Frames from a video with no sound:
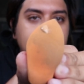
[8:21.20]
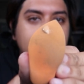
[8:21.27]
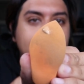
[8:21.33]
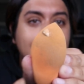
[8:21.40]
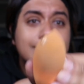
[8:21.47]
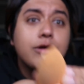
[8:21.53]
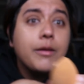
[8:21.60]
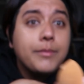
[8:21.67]

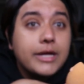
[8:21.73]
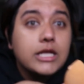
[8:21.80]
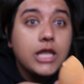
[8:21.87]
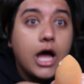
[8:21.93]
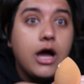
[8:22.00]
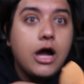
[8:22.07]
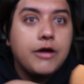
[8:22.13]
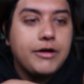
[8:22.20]
That's probably a
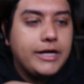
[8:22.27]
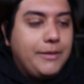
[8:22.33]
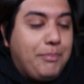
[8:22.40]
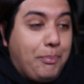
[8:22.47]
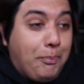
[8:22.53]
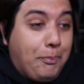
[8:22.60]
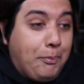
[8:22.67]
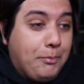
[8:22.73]
lot already.
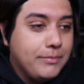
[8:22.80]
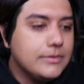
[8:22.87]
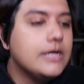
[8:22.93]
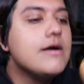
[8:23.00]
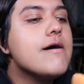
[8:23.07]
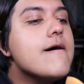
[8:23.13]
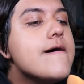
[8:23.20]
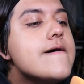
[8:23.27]

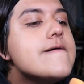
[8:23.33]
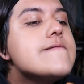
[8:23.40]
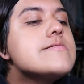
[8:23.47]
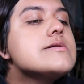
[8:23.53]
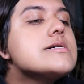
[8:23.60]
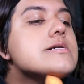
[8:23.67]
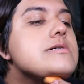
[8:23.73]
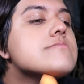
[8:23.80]

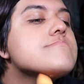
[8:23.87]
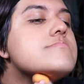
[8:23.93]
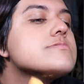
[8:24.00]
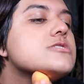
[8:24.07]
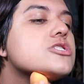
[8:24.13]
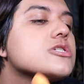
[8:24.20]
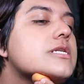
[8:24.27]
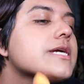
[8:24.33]

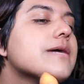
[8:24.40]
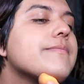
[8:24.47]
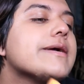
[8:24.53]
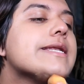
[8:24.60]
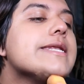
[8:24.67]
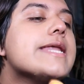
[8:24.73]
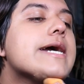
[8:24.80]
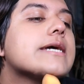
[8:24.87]
Shouldn't I get my
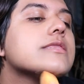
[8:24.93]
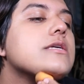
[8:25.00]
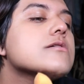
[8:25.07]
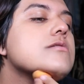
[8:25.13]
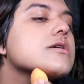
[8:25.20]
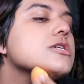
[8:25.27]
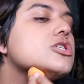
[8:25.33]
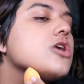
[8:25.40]
neck
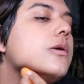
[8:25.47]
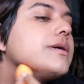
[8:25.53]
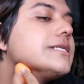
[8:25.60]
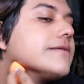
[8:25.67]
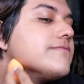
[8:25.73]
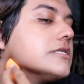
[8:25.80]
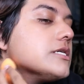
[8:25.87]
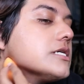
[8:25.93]
though? Because you always
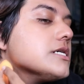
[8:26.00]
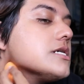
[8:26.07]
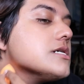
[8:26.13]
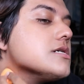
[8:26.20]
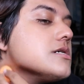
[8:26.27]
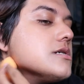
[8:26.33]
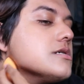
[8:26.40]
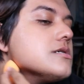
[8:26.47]
have
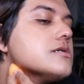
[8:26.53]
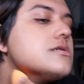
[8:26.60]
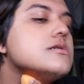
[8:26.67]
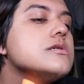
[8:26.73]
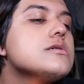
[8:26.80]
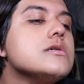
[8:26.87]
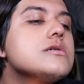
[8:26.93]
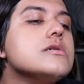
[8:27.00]

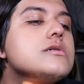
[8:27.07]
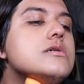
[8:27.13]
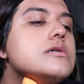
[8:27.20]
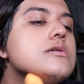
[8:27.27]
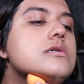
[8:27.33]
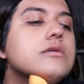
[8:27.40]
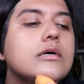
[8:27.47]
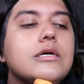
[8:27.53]

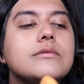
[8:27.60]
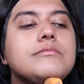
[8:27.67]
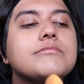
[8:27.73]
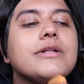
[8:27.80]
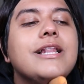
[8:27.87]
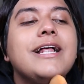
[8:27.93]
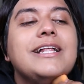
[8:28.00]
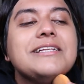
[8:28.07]
to
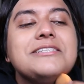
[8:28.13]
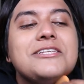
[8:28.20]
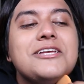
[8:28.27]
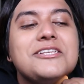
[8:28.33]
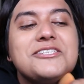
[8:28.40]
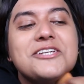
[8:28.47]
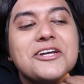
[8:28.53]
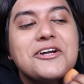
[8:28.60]

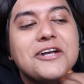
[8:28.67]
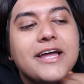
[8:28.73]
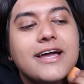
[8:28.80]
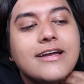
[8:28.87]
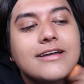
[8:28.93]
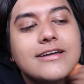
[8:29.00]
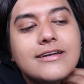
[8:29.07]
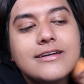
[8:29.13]
blend to your
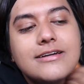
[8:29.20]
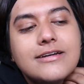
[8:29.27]
neck.